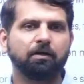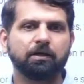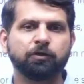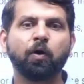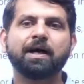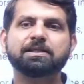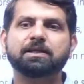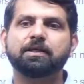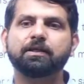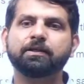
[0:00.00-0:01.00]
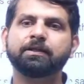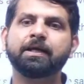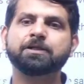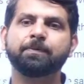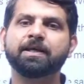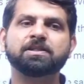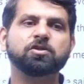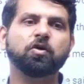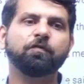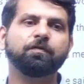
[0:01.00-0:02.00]
You ask the experiences
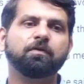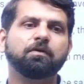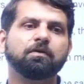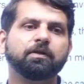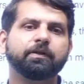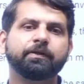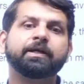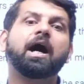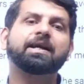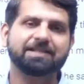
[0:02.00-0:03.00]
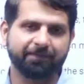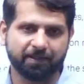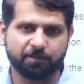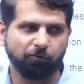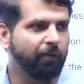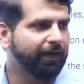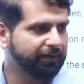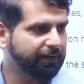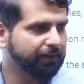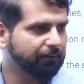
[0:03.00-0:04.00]
of the car sevaks who went
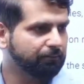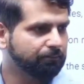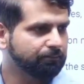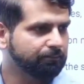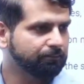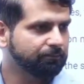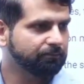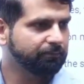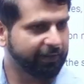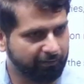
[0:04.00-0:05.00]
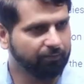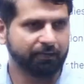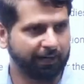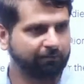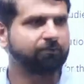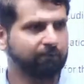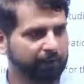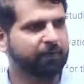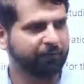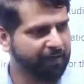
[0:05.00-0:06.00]
there. They will
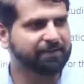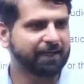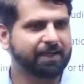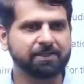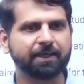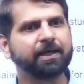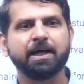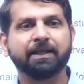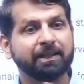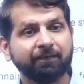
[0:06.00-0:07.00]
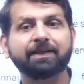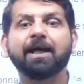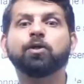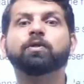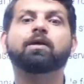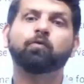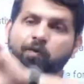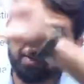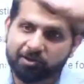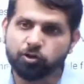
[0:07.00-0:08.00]
if that's a case study, they will tell you that what
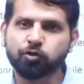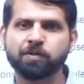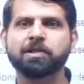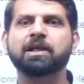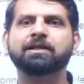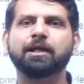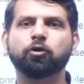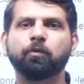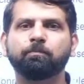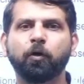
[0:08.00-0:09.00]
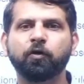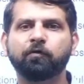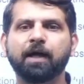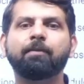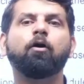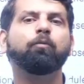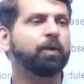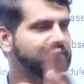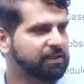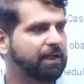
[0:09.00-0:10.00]
was the situation at that point of time, how
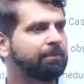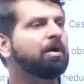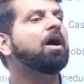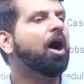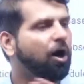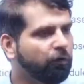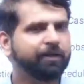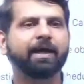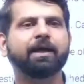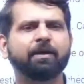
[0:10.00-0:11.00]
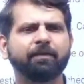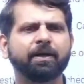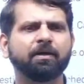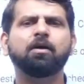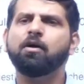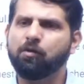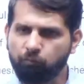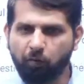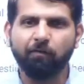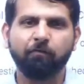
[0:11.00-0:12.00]
police came, how we ran away,
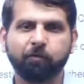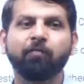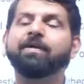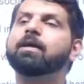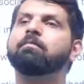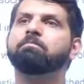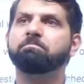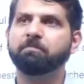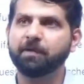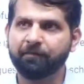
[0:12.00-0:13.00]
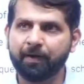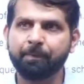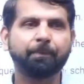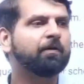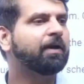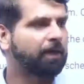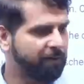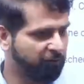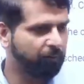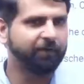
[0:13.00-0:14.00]
from where different people were
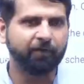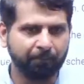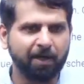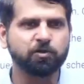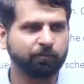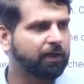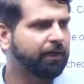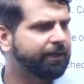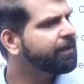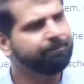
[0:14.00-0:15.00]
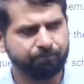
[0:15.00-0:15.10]
coming from different parts of the country.